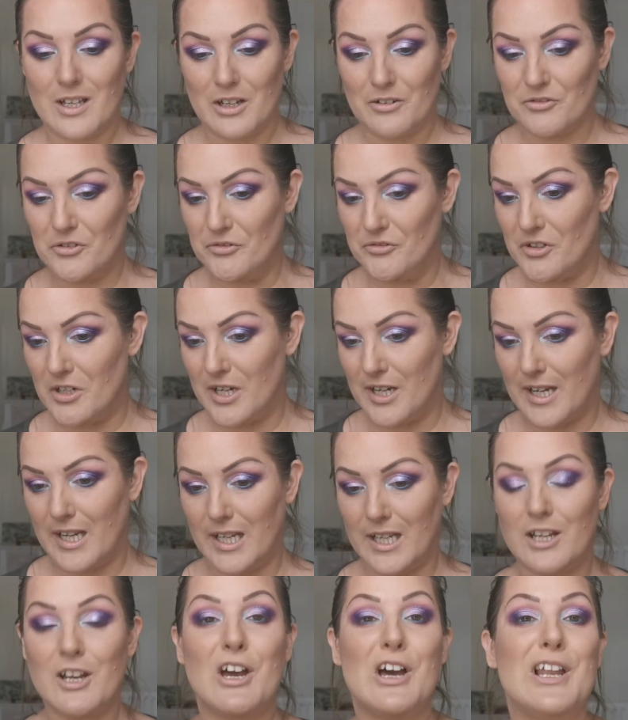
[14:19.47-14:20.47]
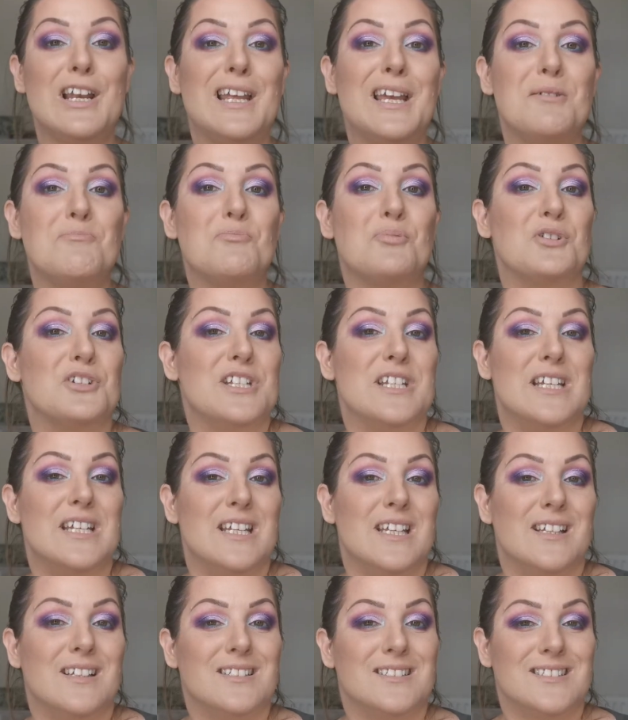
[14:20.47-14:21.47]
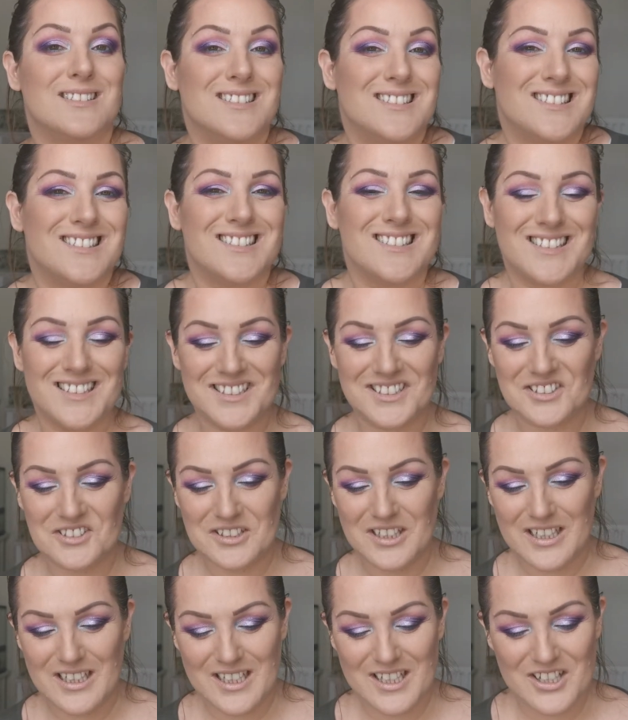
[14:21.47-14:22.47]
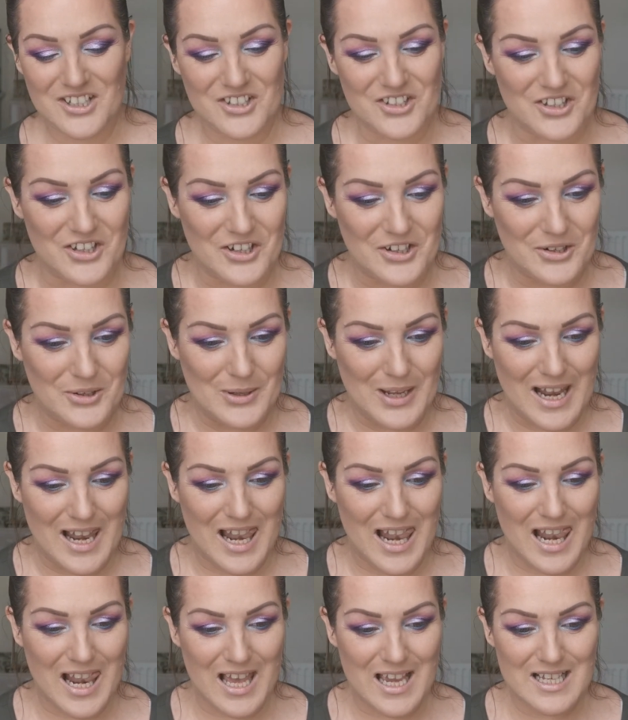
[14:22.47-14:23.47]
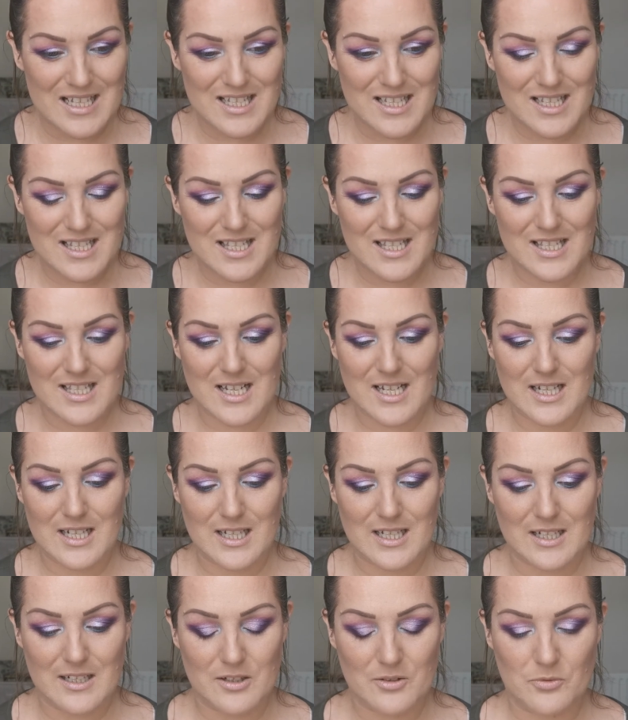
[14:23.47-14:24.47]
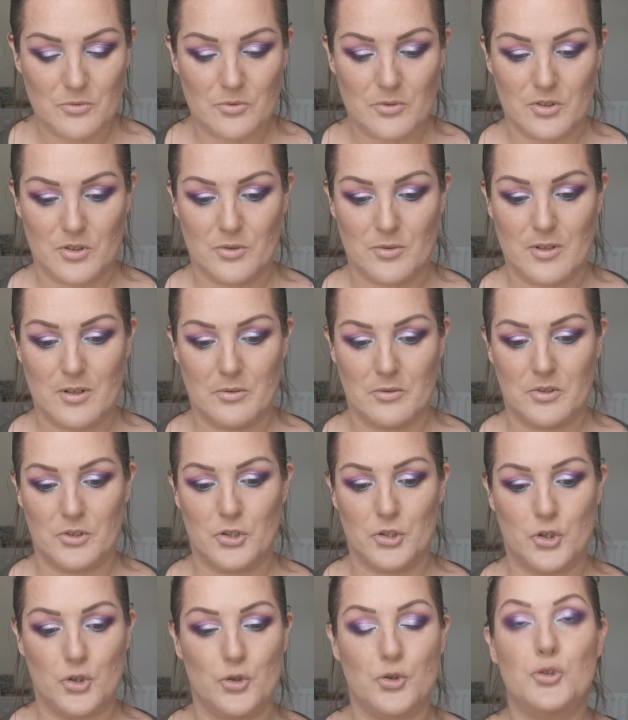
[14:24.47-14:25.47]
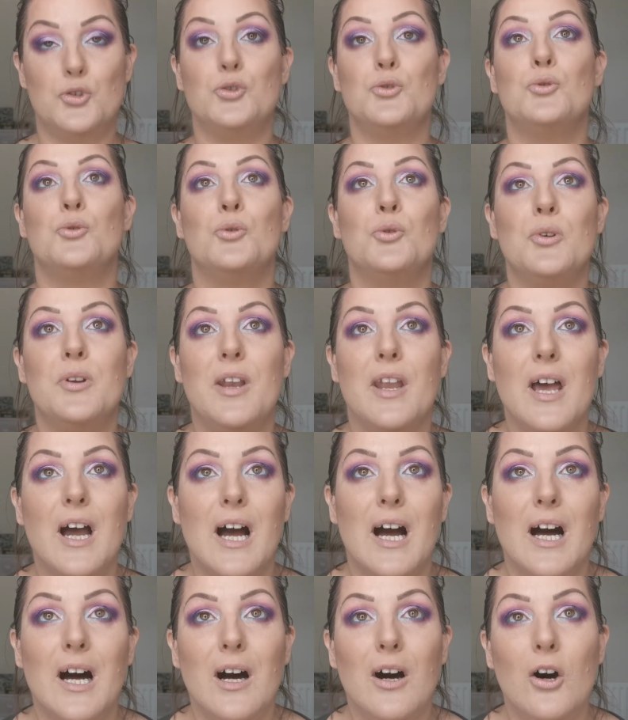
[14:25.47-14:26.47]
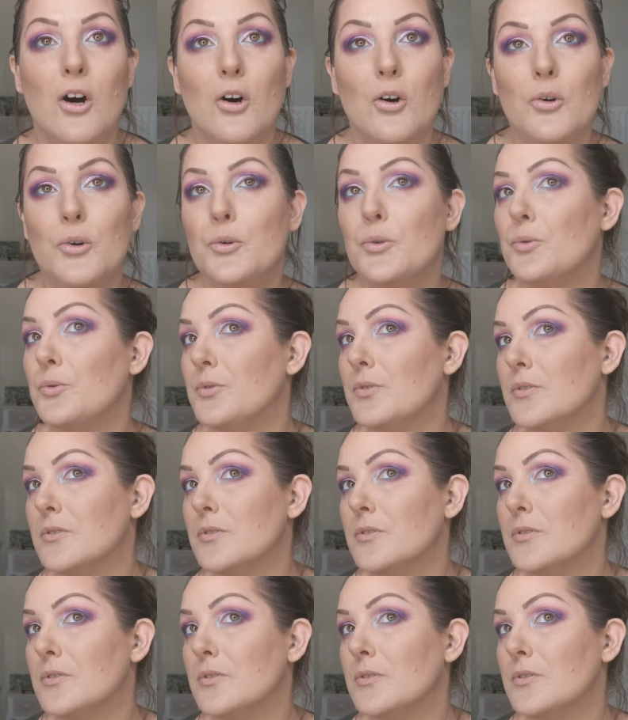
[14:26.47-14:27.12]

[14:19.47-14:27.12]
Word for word: I feel very girly and pretty. So let's, uh, what do I want to do now?